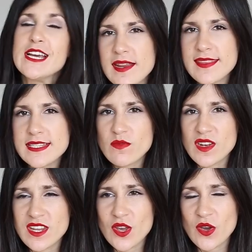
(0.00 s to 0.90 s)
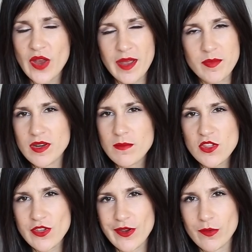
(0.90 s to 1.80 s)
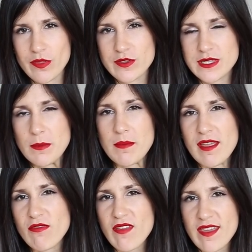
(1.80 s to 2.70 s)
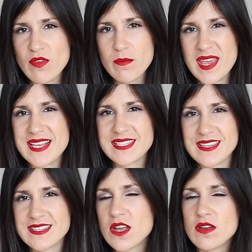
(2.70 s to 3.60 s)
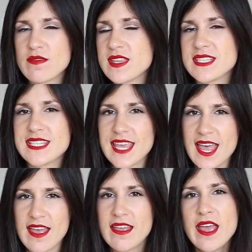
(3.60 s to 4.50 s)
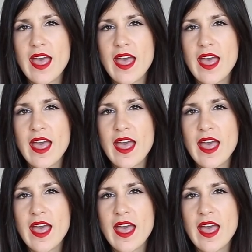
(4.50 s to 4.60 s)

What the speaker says: In this video, I'm gonna be sharing with you some of my favorite pieces of this year.